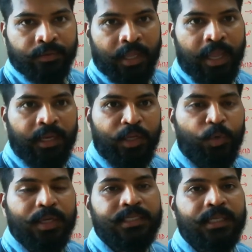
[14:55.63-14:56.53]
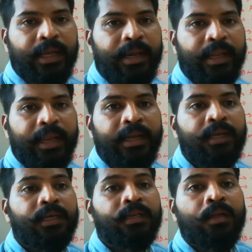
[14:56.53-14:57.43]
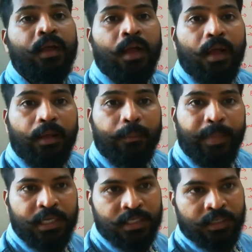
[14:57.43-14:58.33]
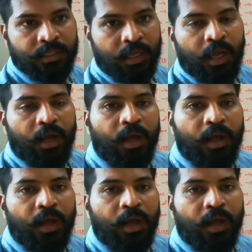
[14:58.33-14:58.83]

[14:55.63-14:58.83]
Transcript: an universal indicator, measure?